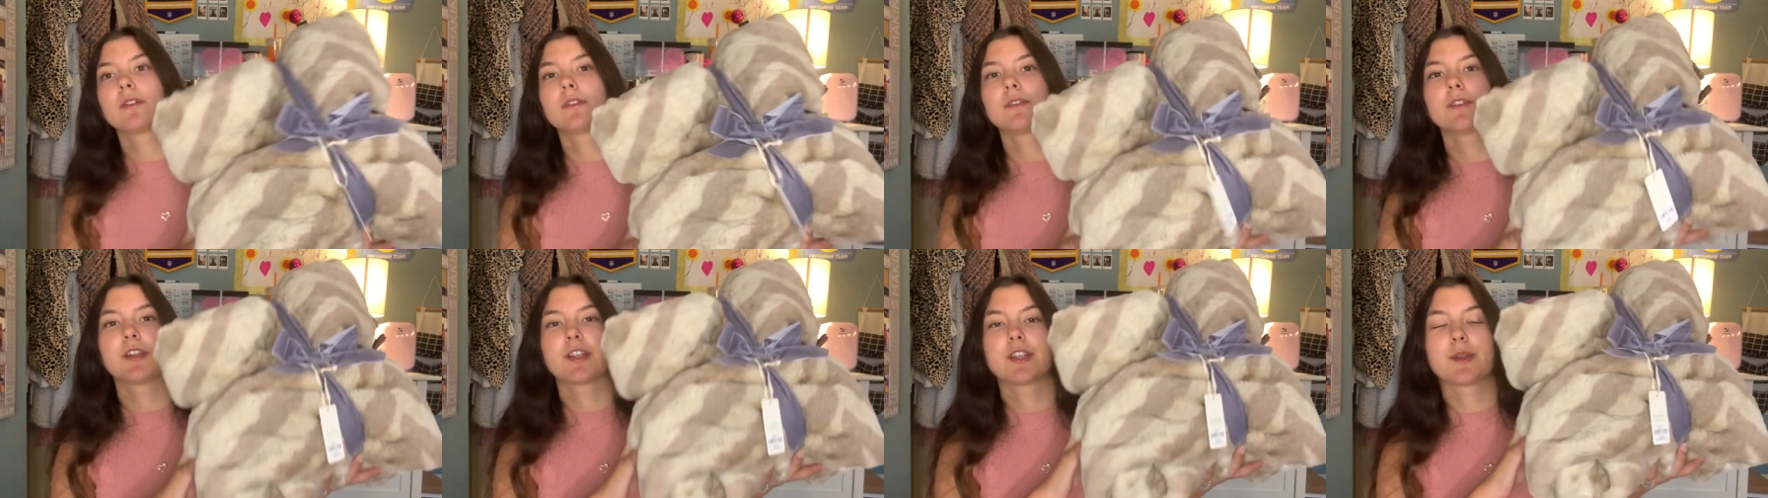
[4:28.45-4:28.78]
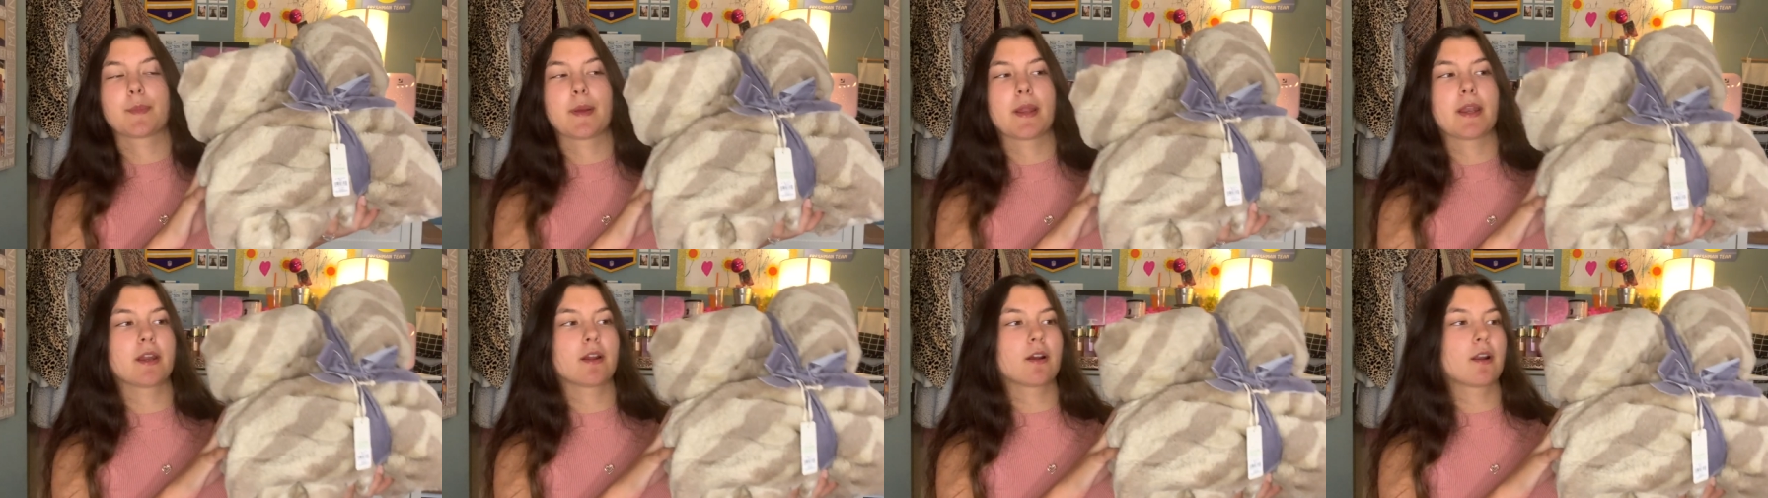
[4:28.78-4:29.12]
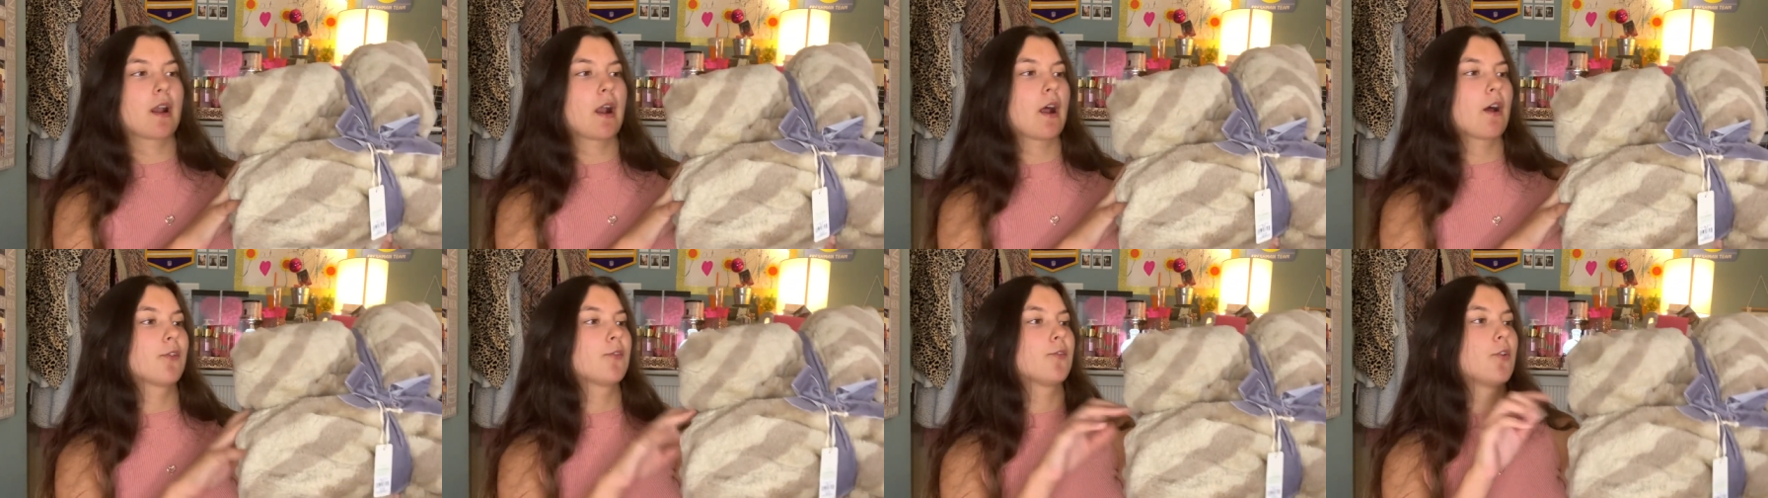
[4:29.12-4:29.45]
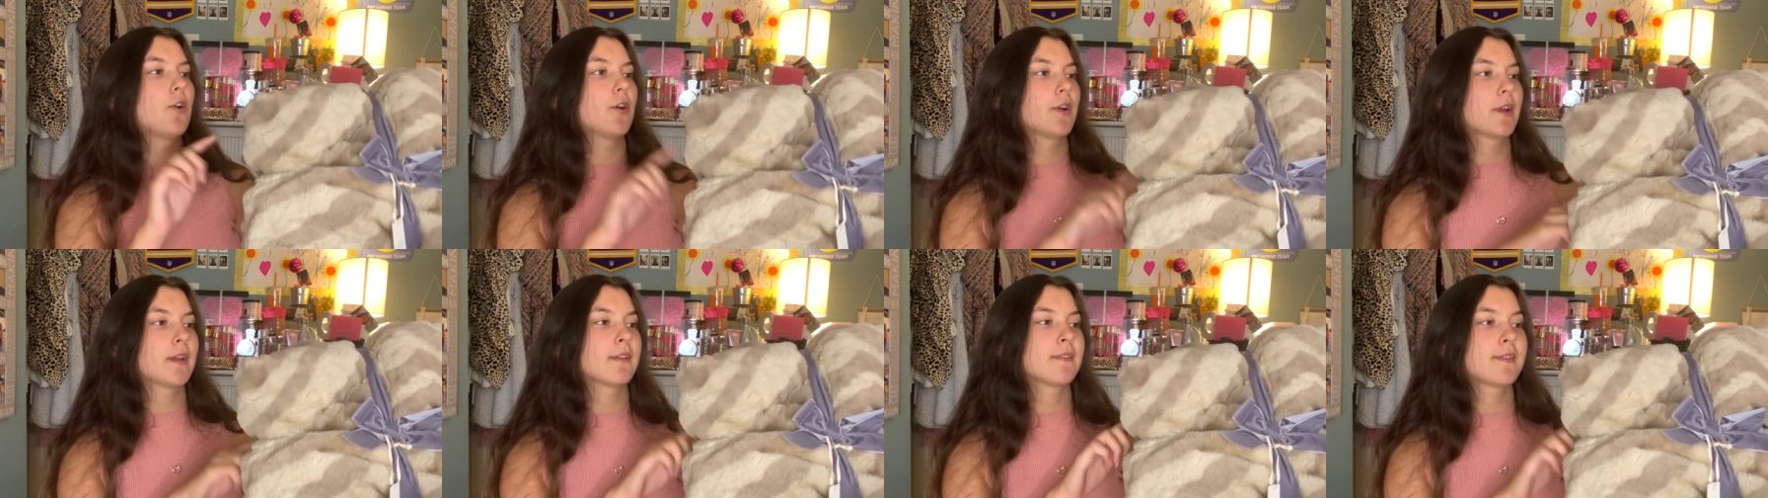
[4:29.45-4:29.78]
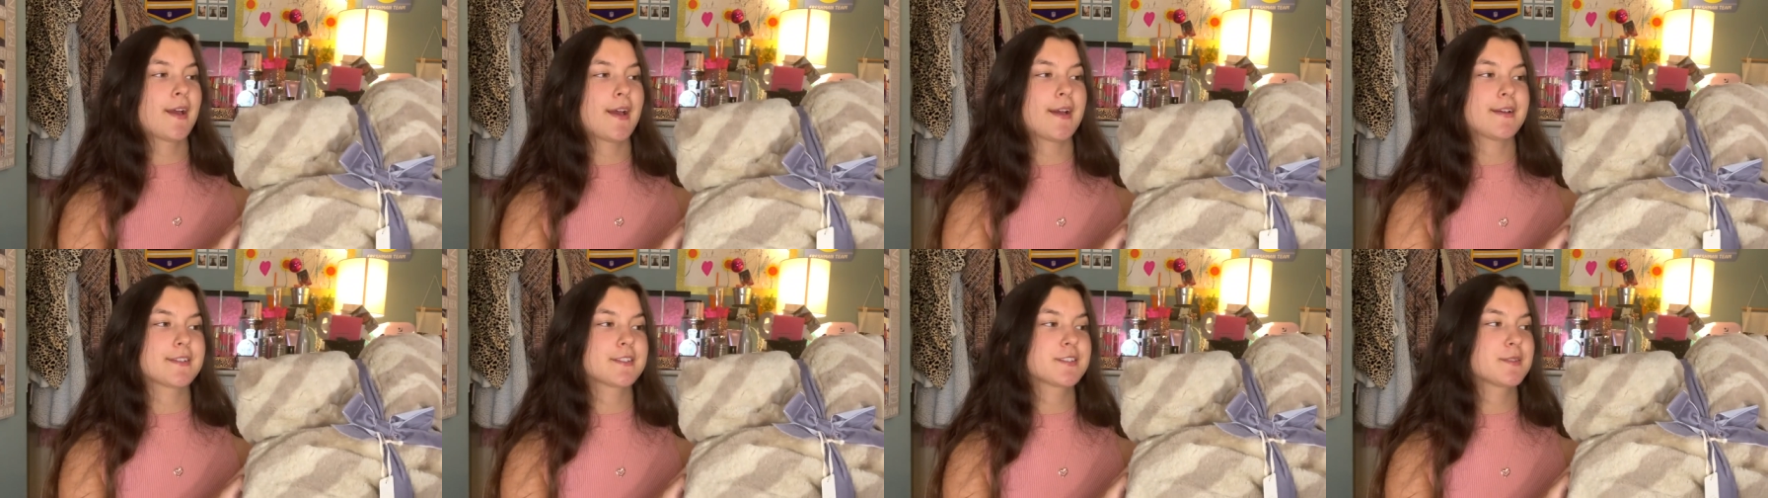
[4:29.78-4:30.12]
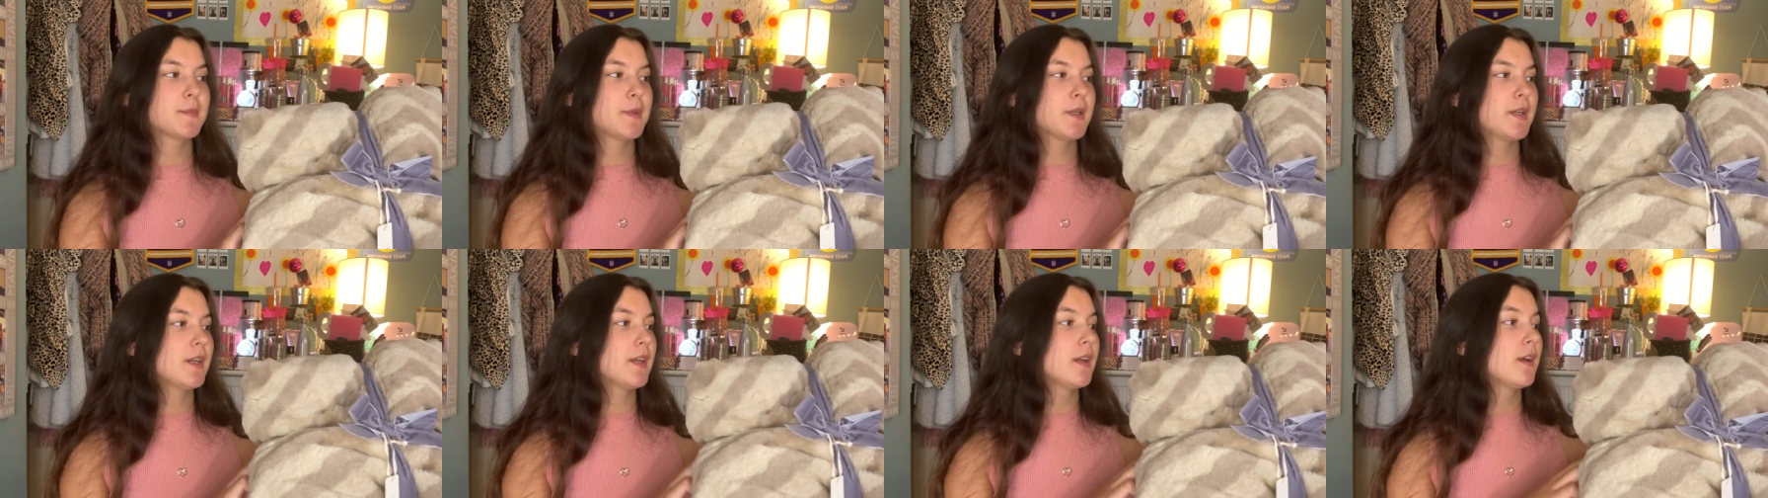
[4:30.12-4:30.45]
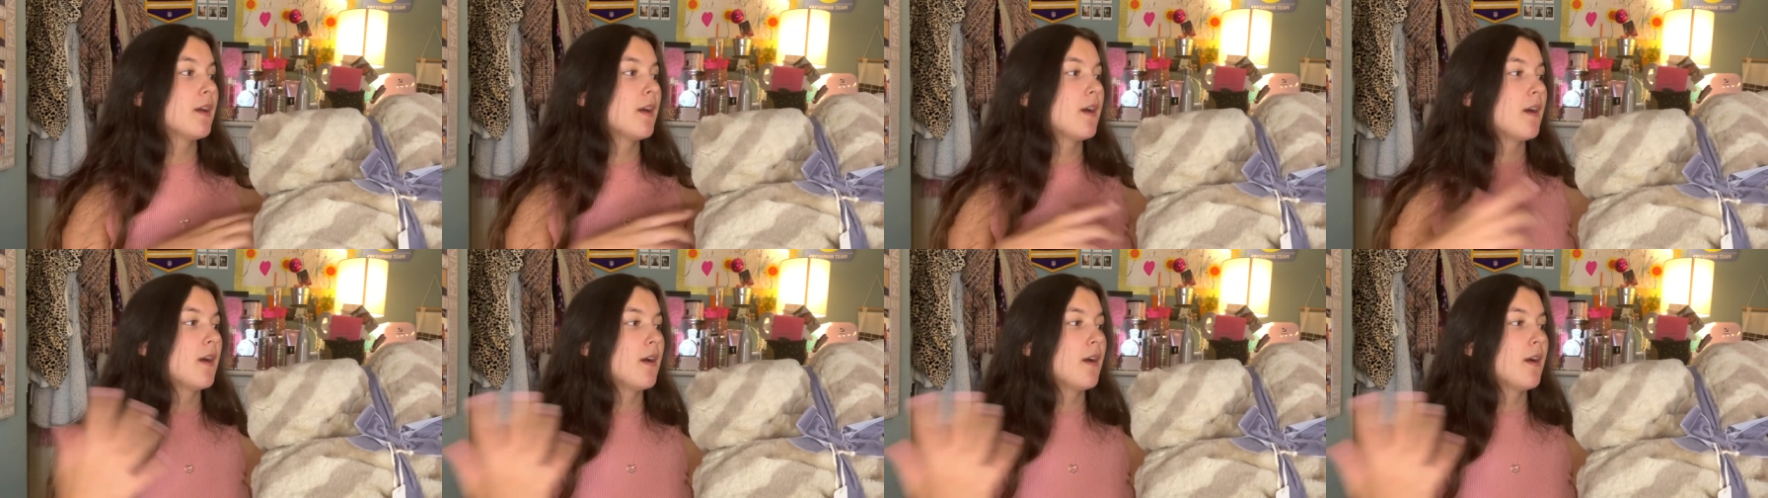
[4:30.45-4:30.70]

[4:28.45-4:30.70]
like, depending on how long it lasts me,